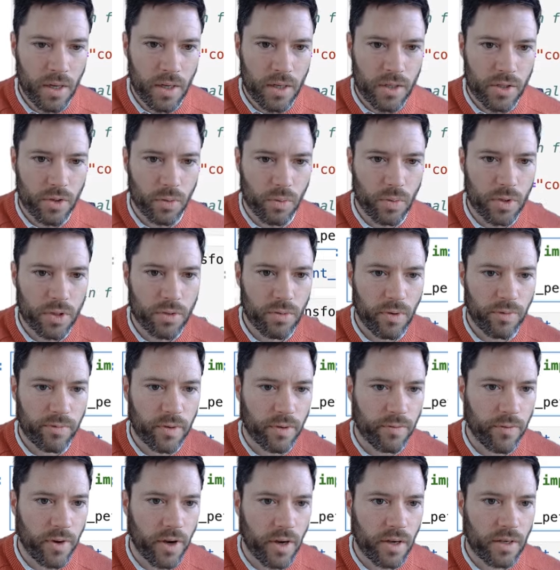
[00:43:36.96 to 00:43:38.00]
So once we've
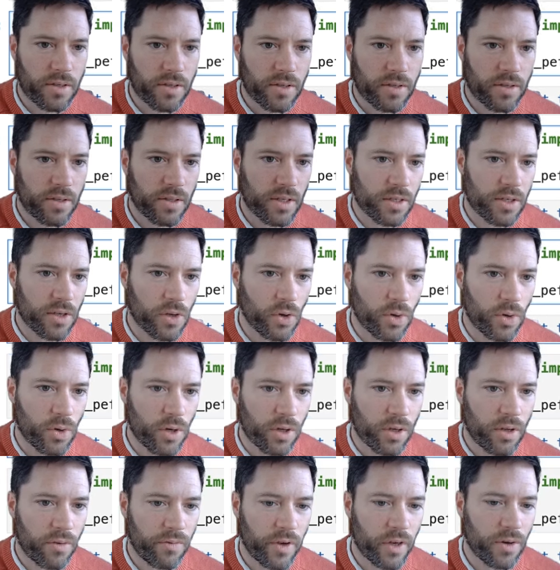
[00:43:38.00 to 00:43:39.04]
defined this
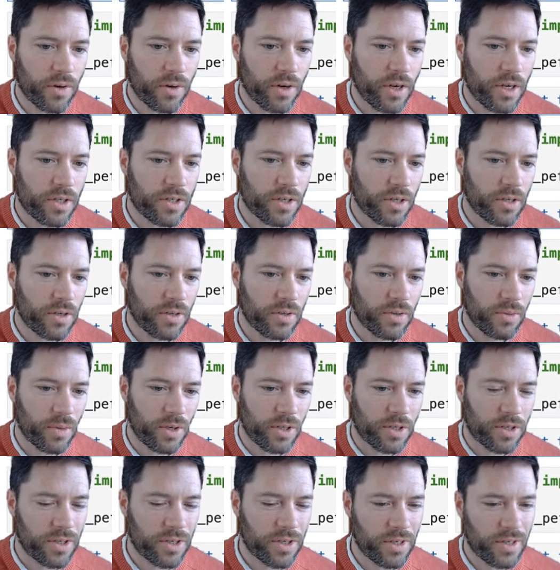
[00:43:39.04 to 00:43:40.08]
LoRA configuration,
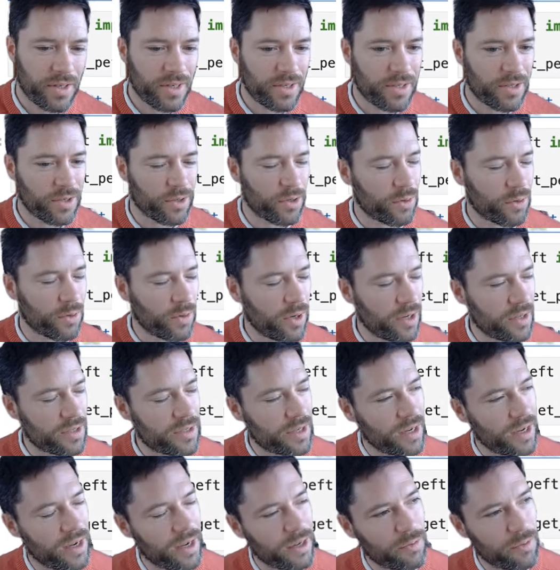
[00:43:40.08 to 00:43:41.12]
which is another way of
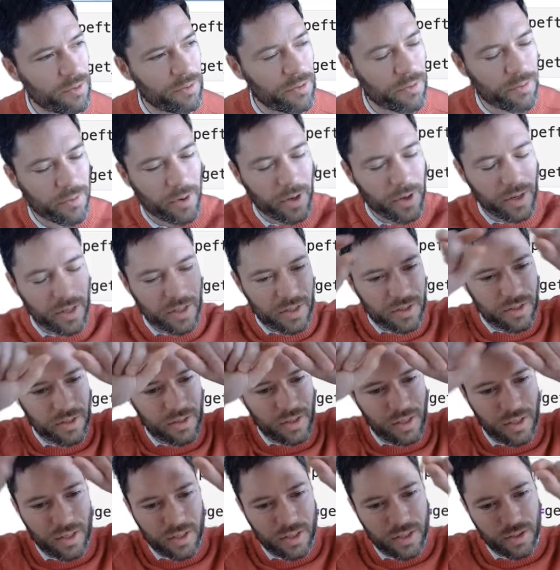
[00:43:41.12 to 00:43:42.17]
saying we've defined
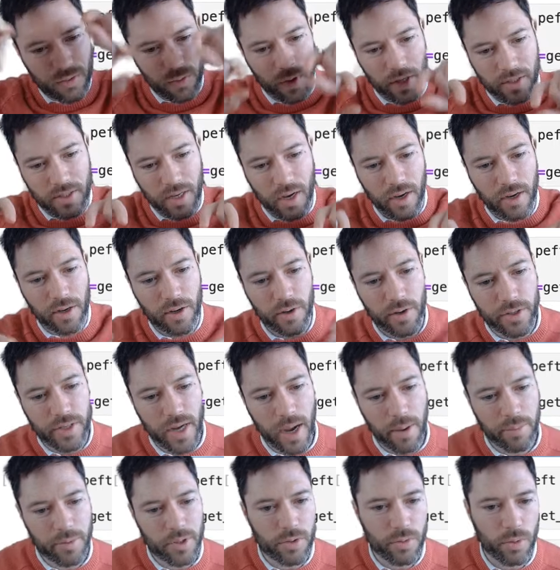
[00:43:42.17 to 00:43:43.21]
these rectangular
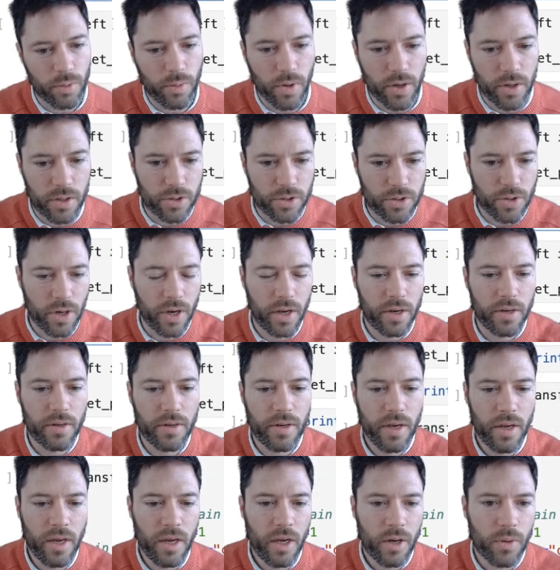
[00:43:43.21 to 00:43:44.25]
adapters we want to train,
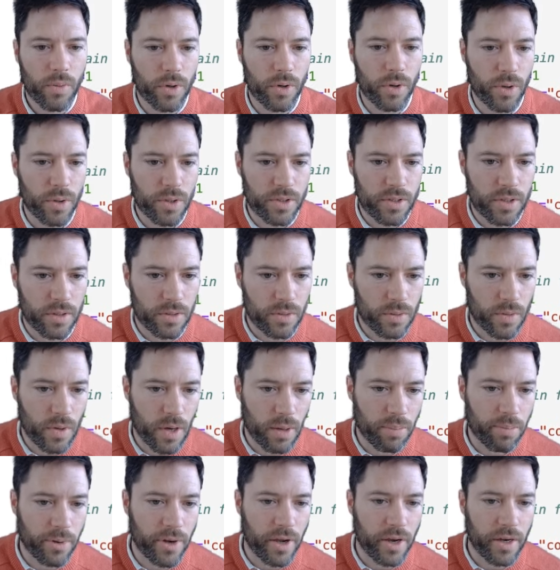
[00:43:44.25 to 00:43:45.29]
we're going to
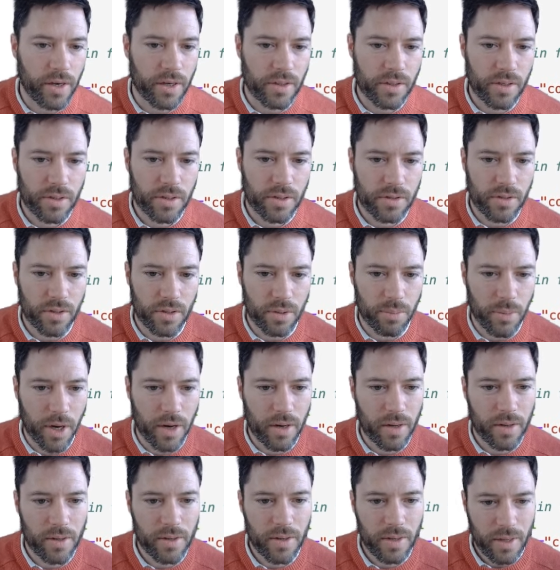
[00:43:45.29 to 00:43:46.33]
apply it to the
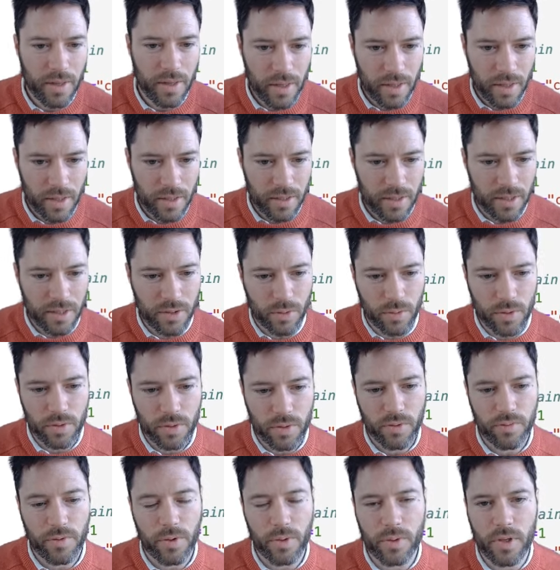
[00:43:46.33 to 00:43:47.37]
model. This will
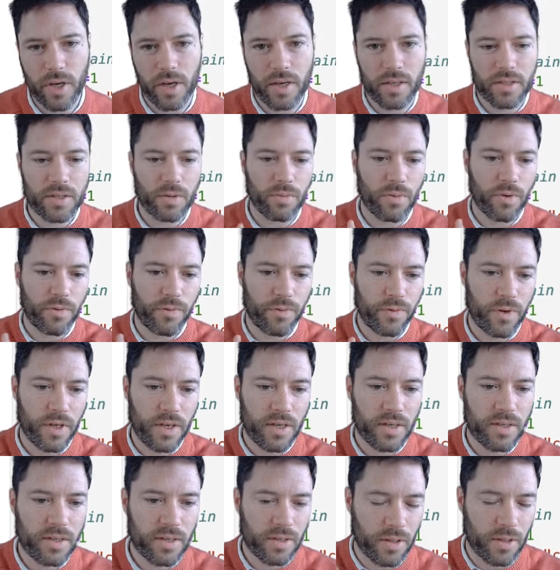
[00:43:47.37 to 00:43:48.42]
do a few things. It will
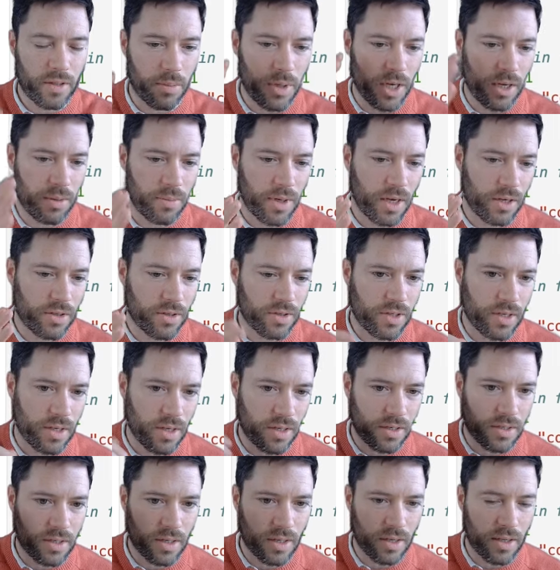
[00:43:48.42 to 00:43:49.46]
freeze the main
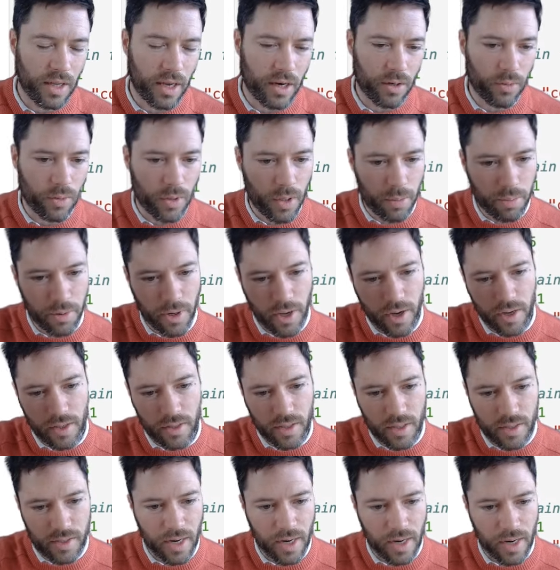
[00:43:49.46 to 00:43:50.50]
matrices, and then it will apply
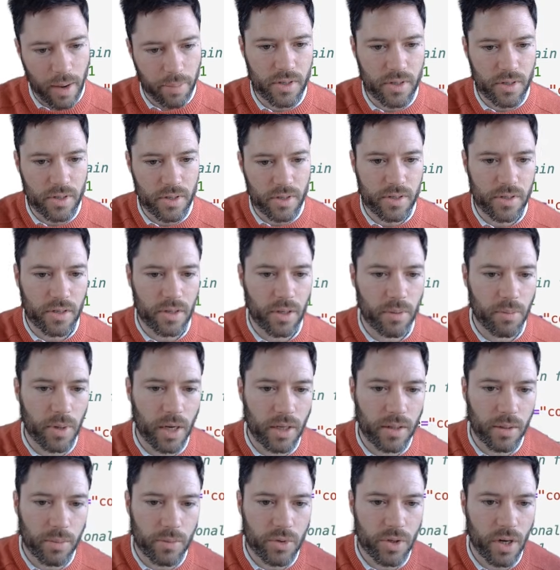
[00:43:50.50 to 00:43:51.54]
these adapters and
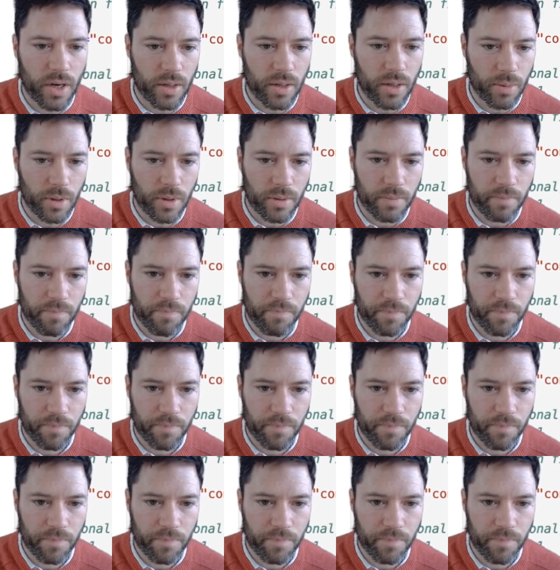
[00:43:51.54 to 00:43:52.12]
make them trainable.